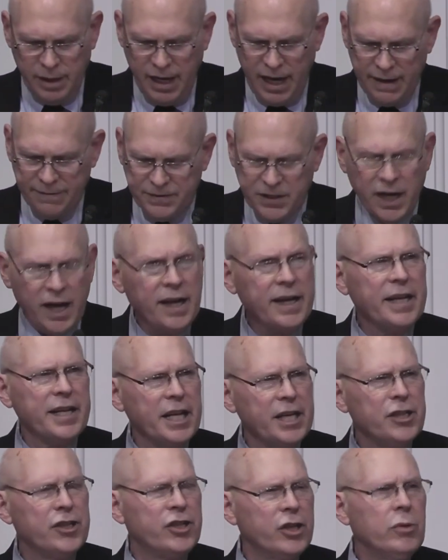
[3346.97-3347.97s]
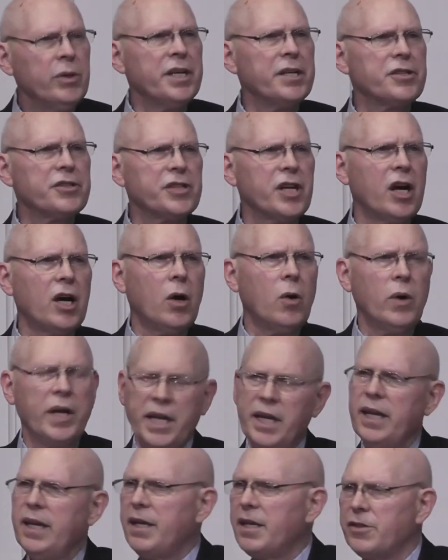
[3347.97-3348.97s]
have done, and in doing so,
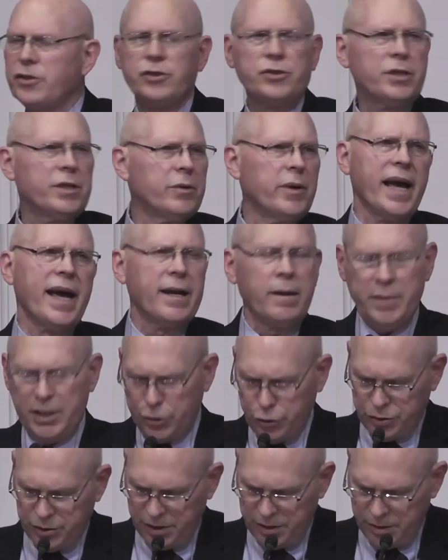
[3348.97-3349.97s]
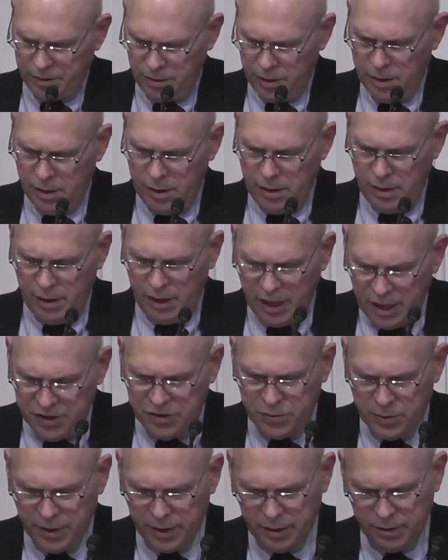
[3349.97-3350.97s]
he is true Adam and true
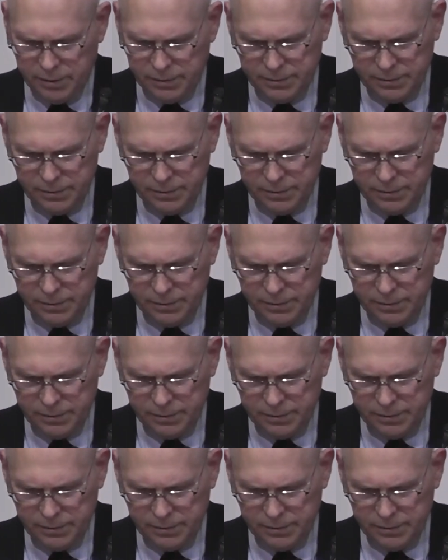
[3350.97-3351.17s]
Israel.